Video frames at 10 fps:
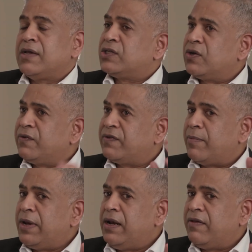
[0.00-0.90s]
So if
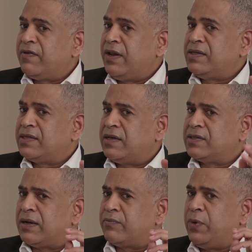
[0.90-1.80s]
somebody listening says,
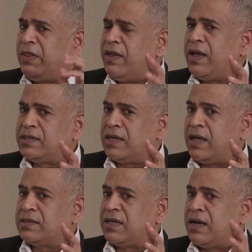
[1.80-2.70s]
we think
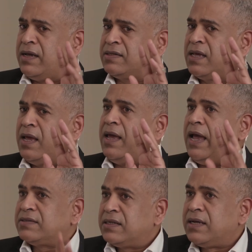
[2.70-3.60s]
NZSIS
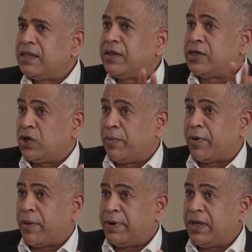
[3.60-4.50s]
hasn't done their job
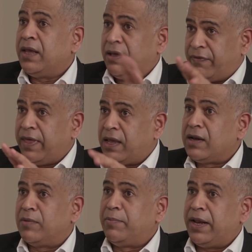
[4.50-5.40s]
properly, they can
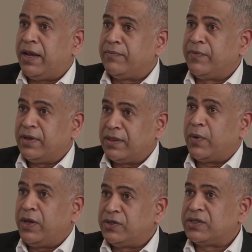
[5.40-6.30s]
complain, the
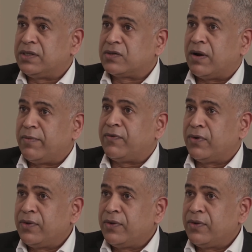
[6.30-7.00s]
way you just described before?